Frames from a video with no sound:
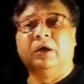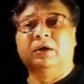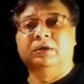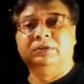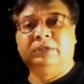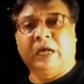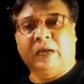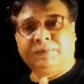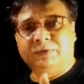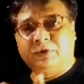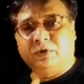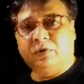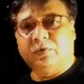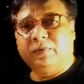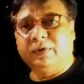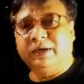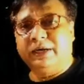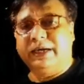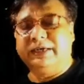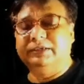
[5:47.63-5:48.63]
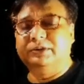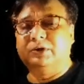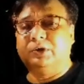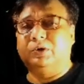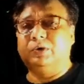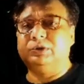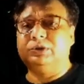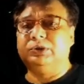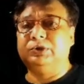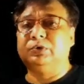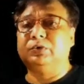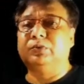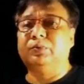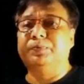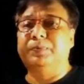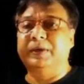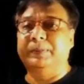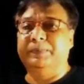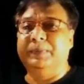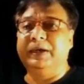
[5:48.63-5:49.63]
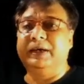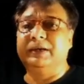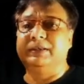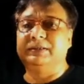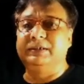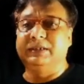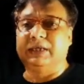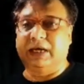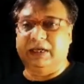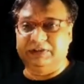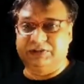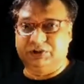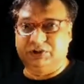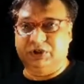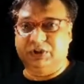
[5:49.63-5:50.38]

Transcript: After overnight growth, you prepare the culture,